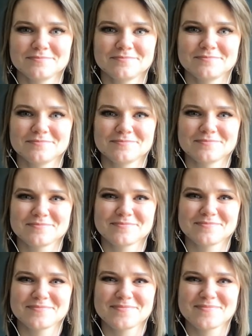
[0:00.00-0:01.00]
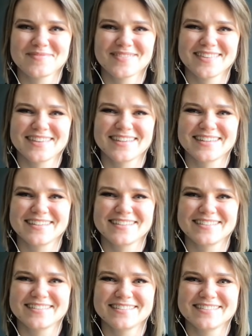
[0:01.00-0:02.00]

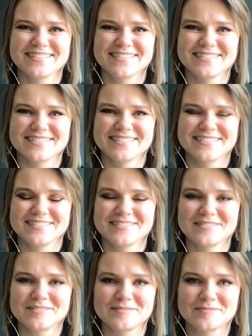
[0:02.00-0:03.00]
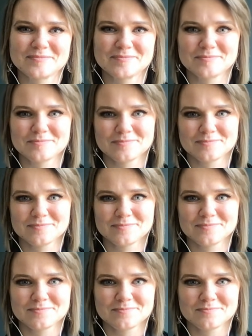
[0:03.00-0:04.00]

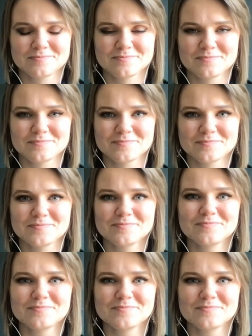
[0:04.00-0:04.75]
[no speech]